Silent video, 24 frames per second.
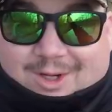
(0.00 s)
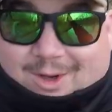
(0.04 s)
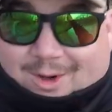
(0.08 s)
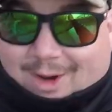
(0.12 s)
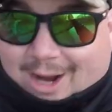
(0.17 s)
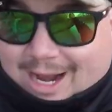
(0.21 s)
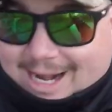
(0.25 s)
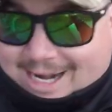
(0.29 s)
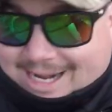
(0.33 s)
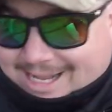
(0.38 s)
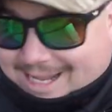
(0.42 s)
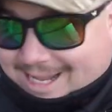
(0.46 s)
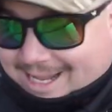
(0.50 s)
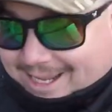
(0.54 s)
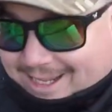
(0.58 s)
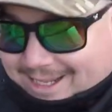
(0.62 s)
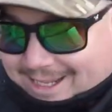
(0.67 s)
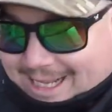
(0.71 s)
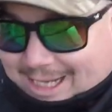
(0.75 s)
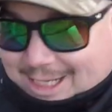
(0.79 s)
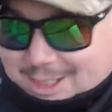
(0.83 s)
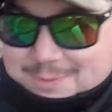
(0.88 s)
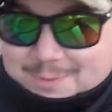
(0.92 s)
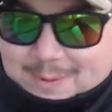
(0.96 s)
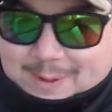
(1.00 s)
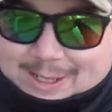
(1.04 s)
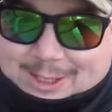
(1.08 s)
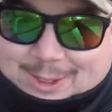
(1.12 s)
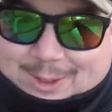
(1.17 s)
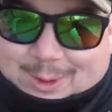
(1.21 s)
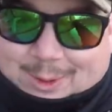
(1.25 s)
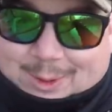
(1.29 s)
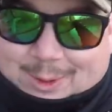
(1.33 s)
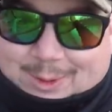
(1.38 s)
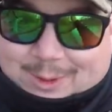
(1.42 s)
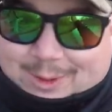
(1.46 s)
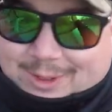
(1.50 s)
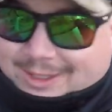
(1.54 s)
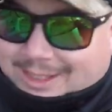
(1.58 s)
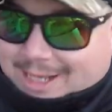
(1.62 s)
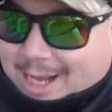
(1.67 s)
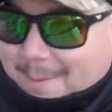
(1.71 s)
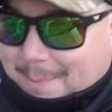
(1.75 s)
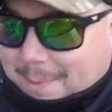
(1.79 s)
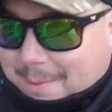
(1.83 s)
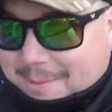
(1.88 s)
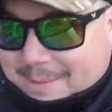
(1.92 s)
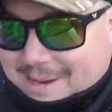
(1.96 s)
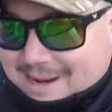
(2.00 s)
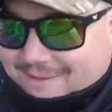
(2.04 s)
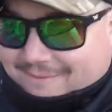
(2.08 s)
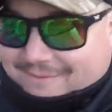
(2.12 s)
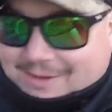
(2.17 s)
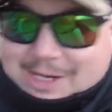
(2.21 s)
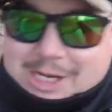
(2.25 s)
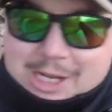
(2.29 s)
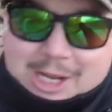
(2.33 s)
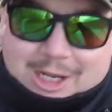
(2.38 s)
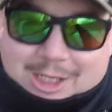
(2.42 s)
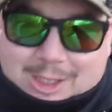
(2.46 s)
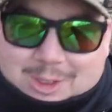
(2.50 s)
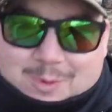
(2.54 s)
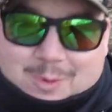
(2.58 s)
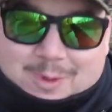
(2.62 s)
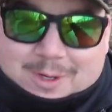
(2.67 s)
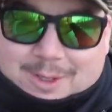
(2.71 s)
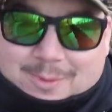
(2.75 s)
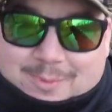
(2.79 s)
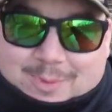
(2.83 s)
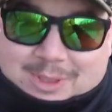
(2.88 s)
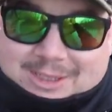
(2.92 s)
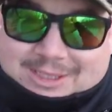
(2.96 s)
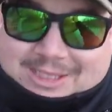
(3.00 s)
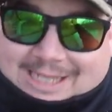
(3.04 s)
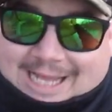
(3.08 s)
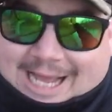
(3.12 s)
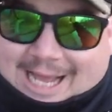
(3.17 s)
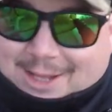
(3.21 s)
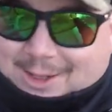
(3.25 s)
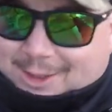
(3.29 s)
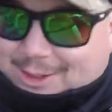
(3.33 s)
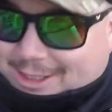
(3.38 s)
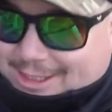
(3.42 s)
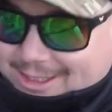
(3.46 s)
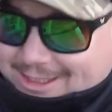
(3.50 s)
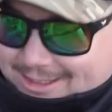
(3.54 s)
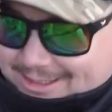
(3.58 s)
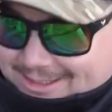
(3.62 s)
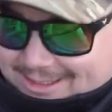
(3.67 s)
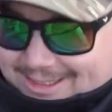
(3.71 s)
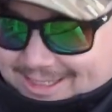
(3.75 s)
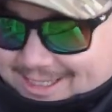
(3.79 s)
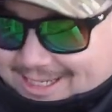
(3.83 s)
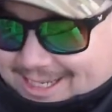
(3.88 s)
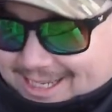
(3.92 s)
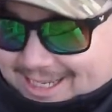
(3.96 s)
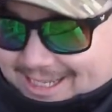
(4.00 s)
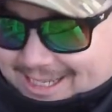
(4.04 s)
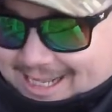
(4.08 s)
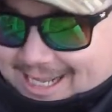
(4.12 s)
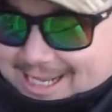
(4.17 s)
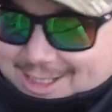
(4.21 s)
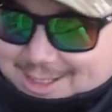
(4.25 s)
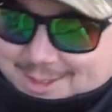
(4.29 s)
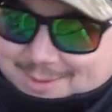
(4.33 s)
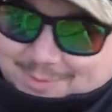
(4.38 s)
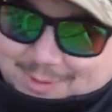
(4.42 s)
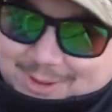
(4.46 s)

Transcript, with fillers: Alrighty, that was pretty cool. Couple minute video I just wanted to put together because that was a